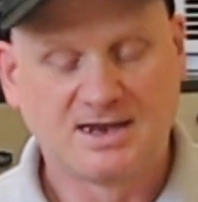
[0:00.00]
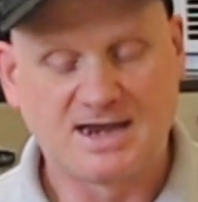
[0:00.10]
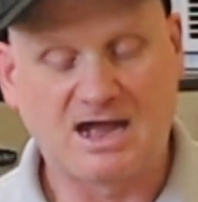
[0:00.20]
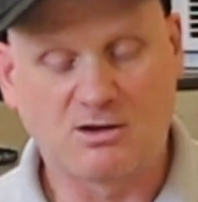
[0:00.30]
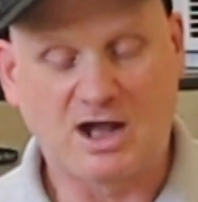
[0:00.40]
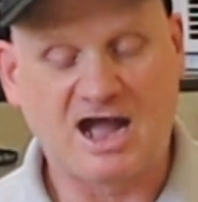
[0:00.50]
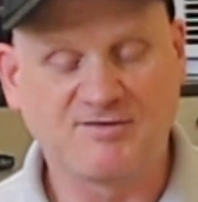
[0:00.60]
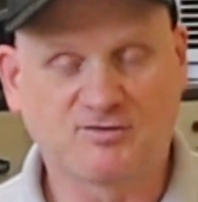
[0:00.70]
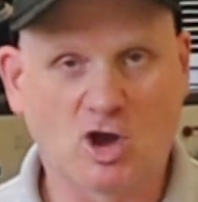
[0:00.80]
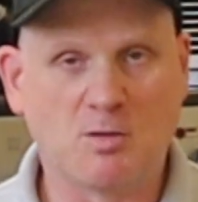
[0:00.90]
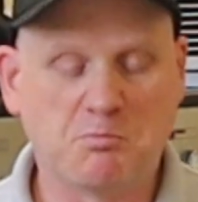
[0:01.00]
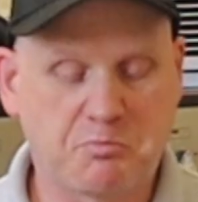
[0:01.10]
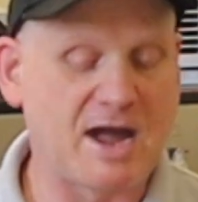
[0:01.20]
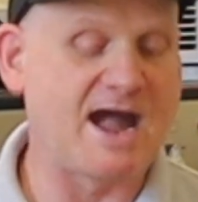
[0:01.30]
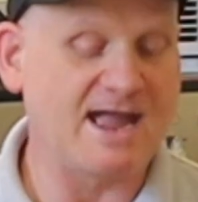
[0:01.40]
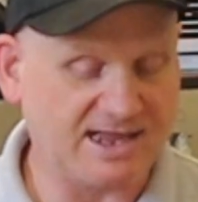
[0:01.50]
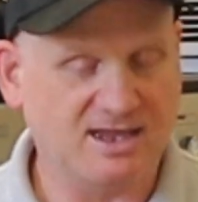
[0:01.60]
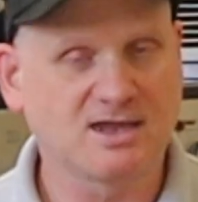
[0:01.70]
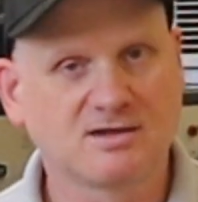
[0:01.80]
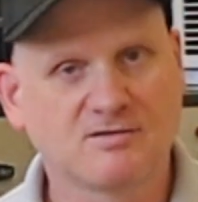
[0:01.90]
Now I've gone back
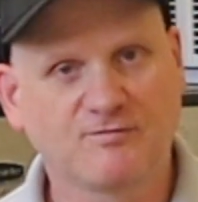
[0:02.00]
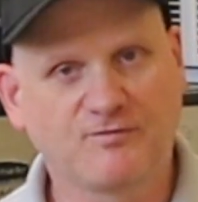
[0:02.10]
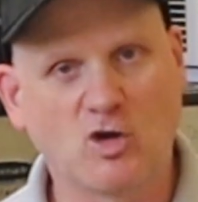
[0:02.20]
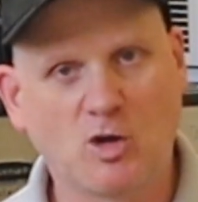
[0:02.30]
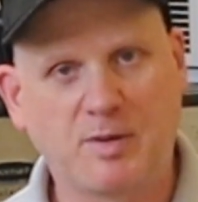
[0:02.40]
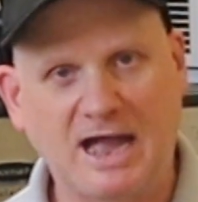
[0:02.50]
four